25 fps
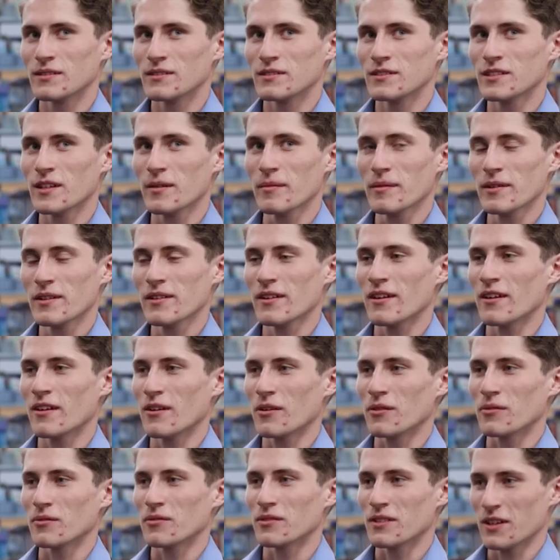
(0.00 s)
Something that
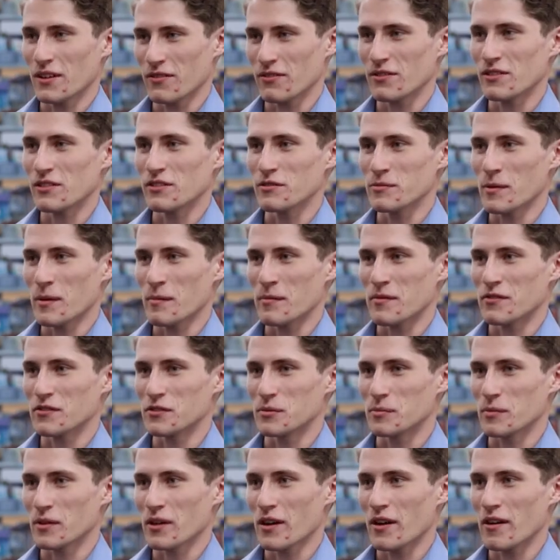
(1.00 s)
I'll definitely remember
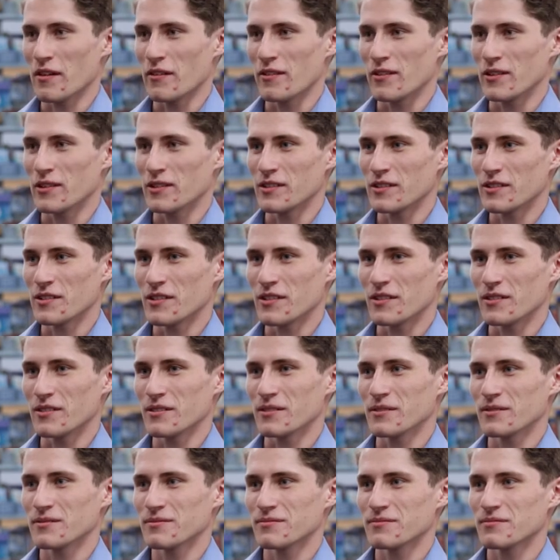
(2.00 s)
from Chairo is
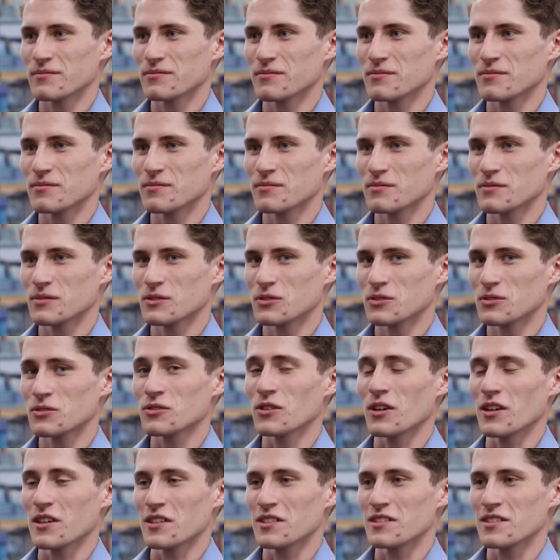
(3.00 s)
the
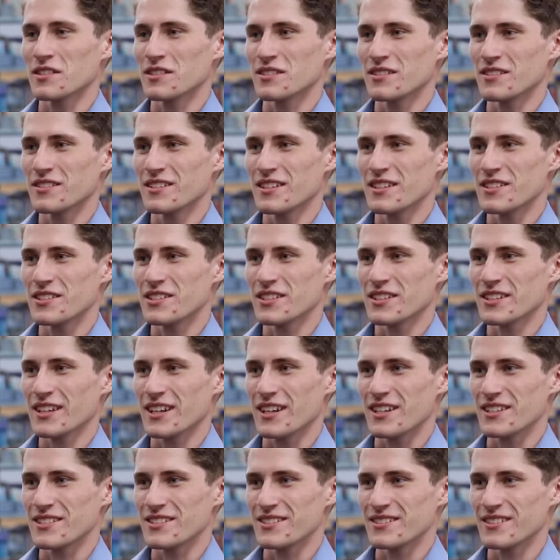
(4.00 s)
Christ-centered
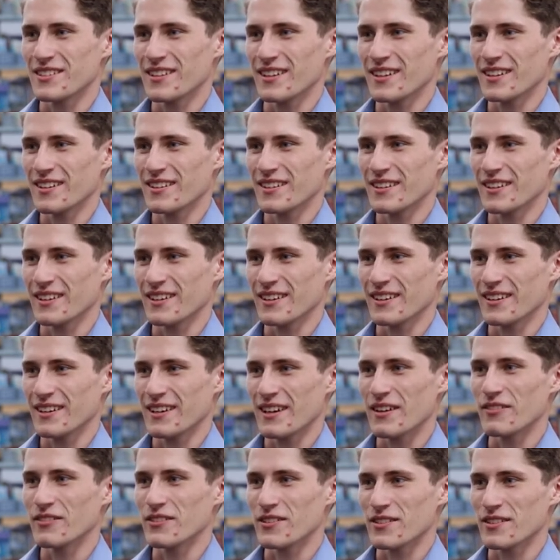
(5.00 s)
education, that
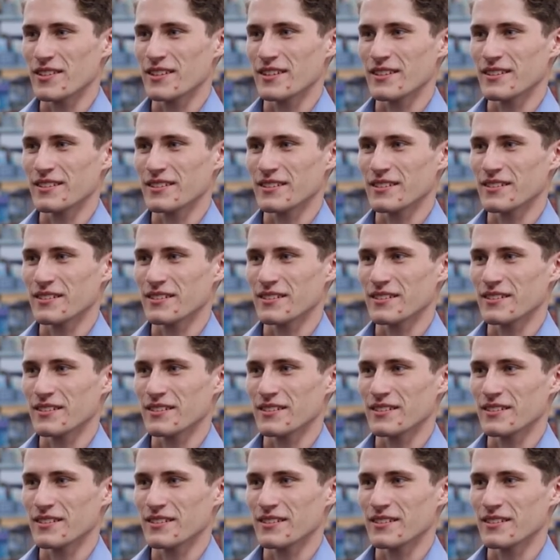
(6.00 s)
everything